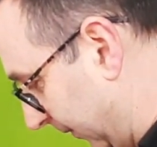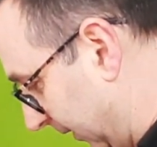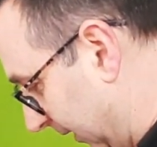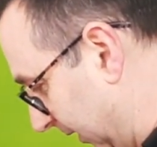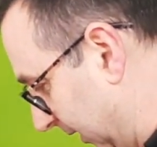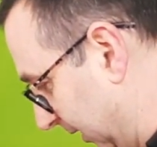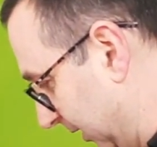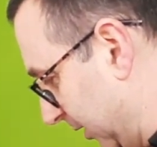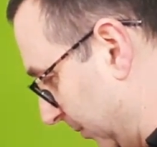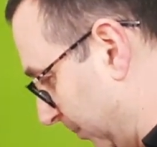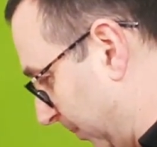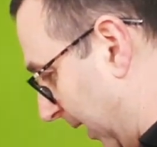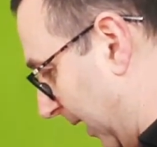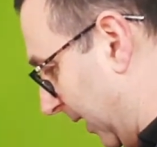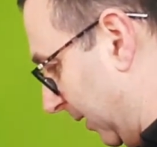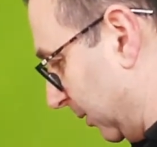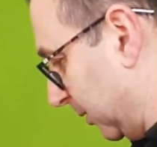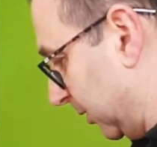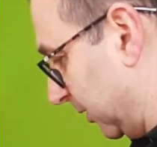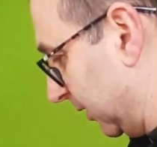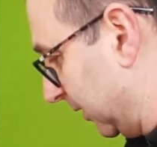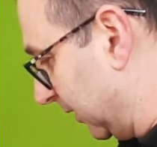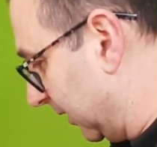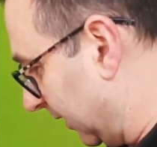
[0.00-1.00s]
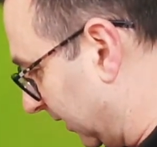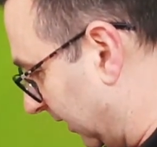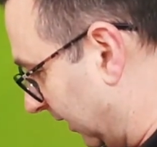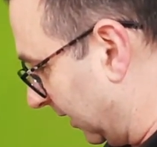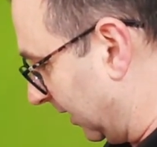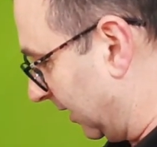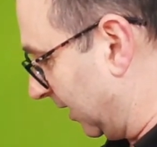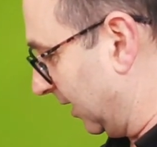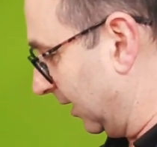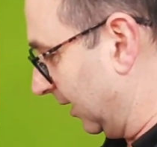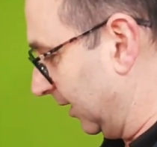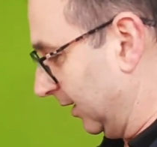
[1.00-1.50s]
is about.
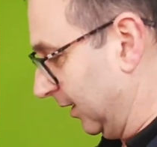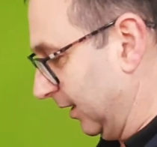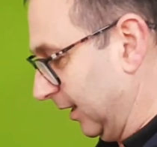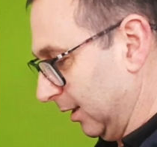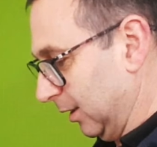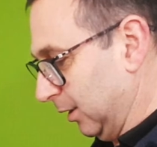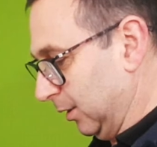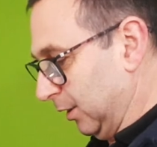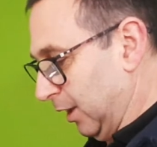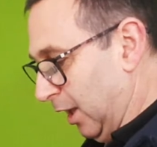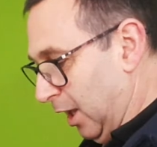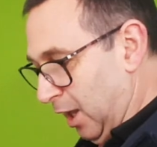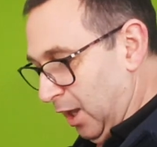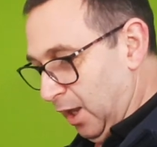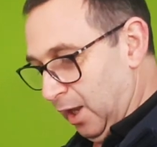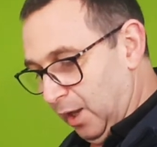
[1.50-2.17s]
Little